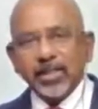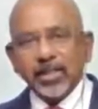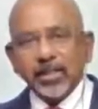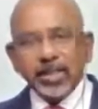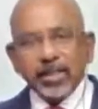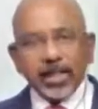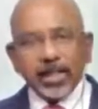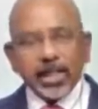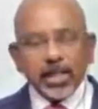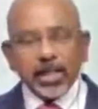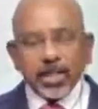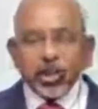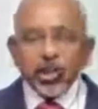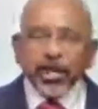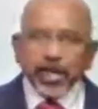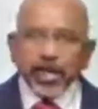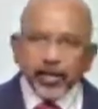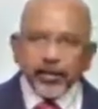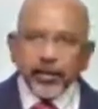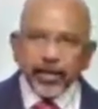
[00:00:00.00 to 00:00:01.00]
Uh,
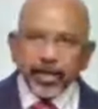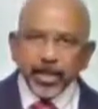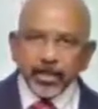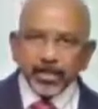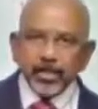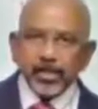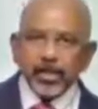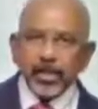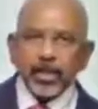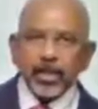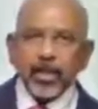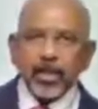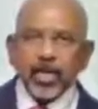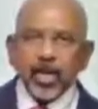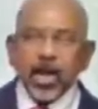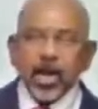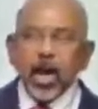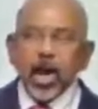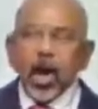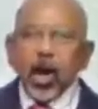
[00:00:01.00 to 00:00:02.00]
20 minutes,
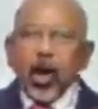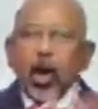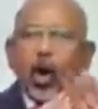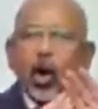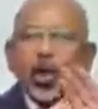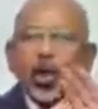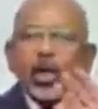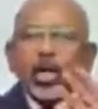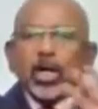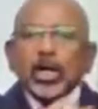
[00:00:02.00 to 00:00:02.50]
all